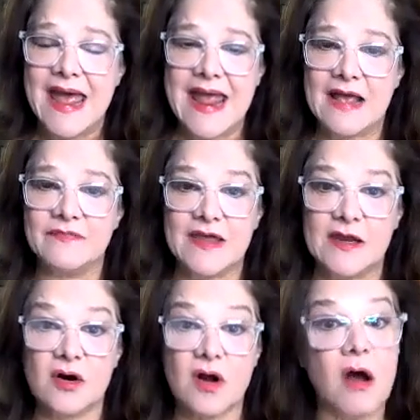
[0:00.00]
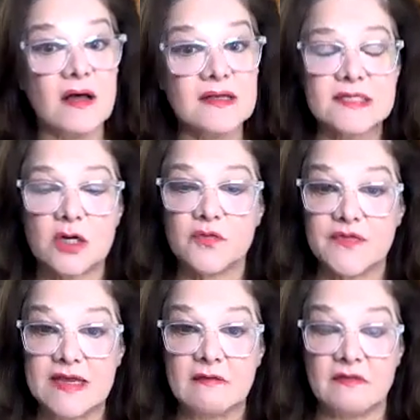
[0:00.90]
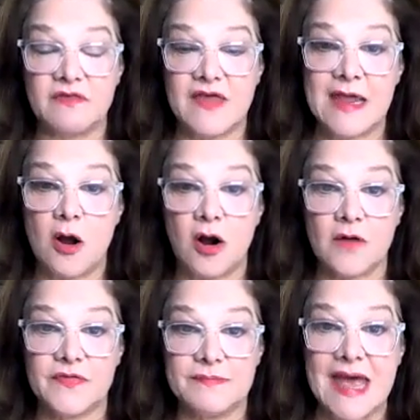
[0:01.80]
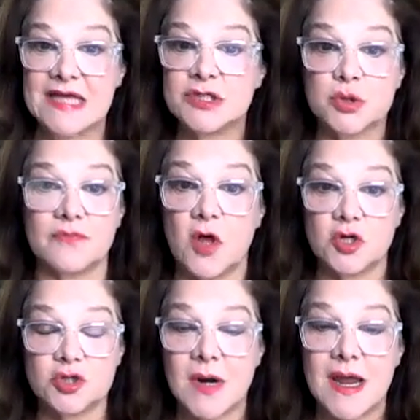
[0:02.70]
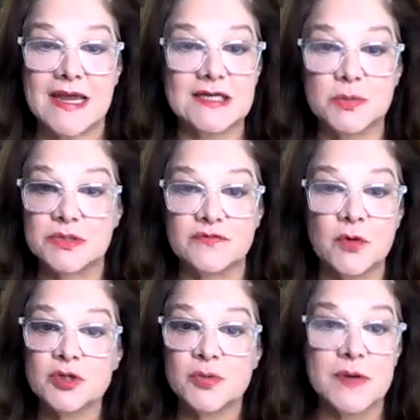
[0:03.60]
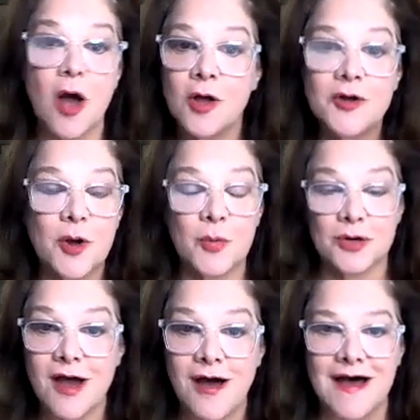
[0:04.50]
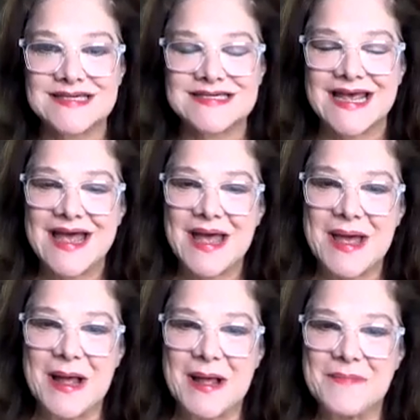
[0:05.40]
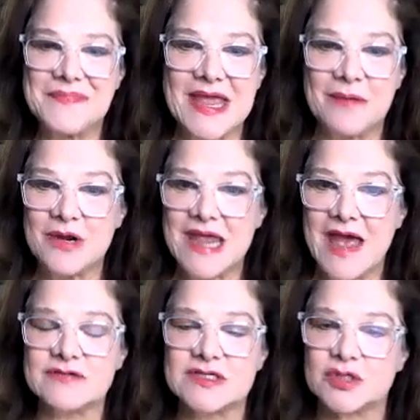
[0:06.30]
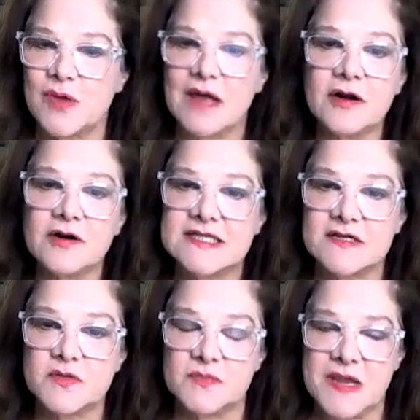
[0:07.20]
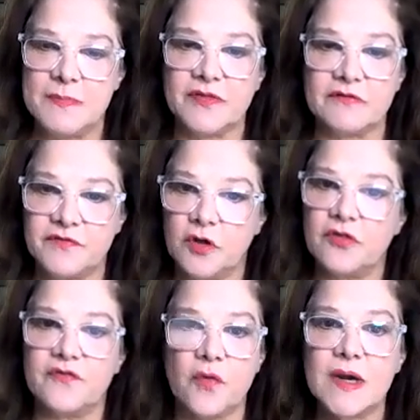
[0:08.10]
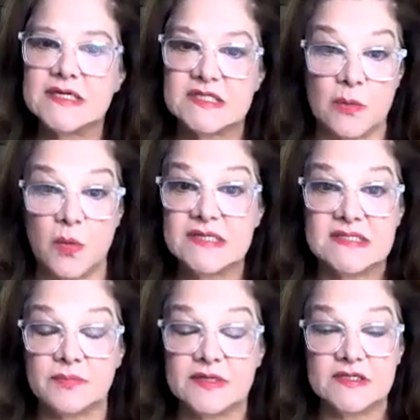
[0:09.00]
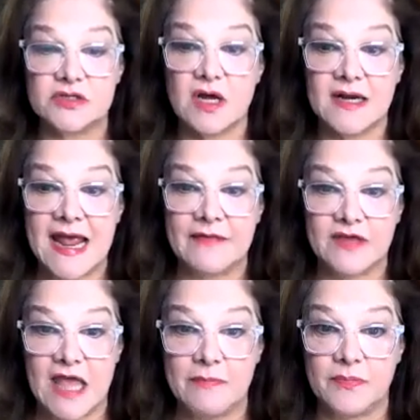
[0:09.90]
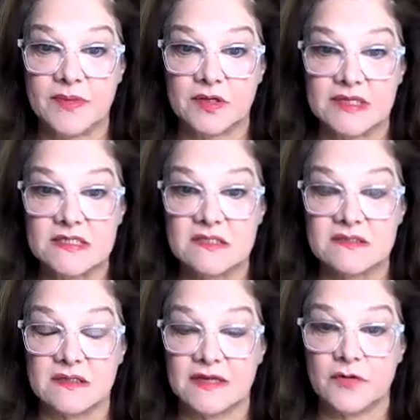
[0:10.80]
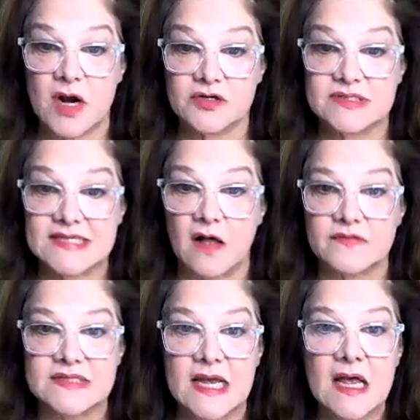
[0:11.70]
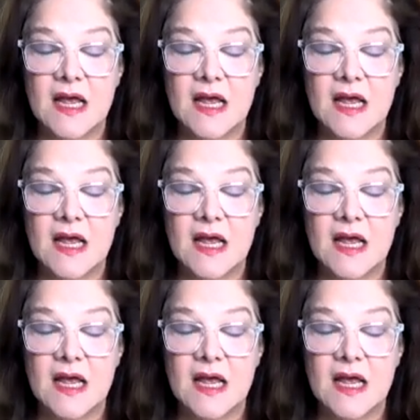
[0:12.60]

And they are also thinking that they are the master of all trades, which of course we all know we're not. And we have to surround ourselves with people that fill the voids that we simply do not have the capability to deliver ourselves.